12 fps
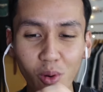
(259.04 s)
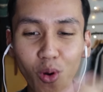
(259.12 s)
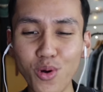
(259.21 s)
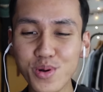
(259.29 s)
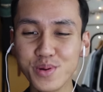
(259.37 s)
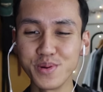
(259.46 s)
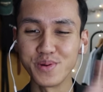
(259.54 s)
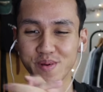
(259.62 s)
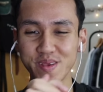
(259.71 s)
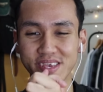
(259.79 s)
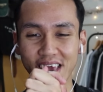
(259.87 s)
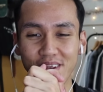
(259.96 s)
Oh,
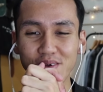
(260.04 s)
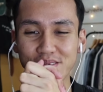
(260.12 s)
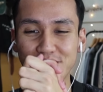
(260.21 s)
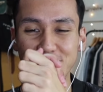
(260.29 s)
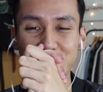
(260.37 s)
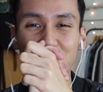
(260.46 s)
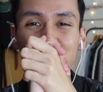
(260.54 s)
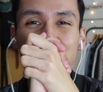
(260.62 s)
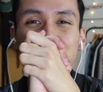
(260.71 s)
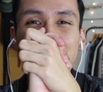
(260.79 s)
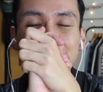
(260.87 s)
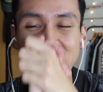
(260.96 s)
they look so
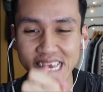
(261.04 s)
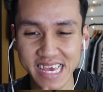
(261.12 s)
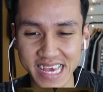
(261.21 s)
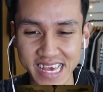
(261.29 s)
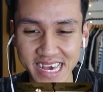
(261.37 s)
pretty.